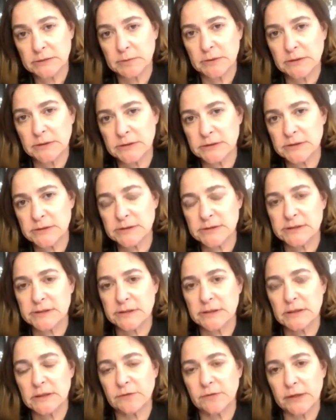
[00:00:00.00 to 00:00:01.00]
But this is a
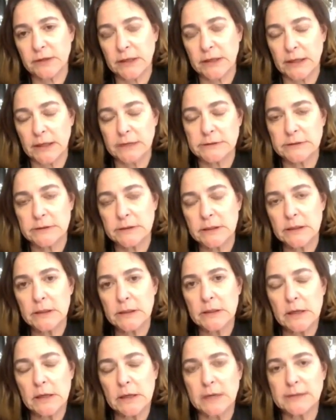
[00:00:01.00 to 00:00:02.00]
significant
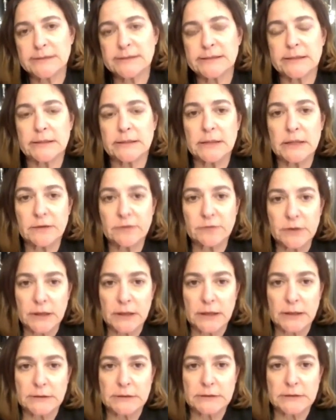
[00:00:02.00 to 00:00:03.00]

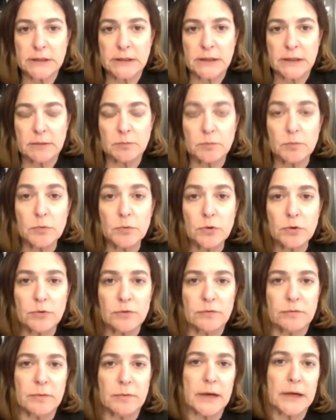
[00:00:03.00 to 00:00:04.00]

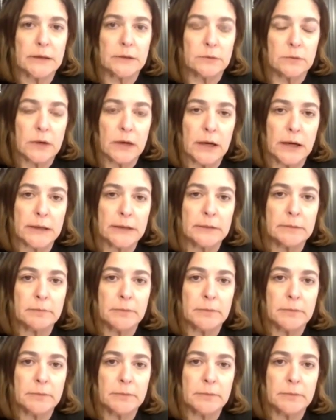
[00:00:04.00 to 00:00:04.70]
move by Iran,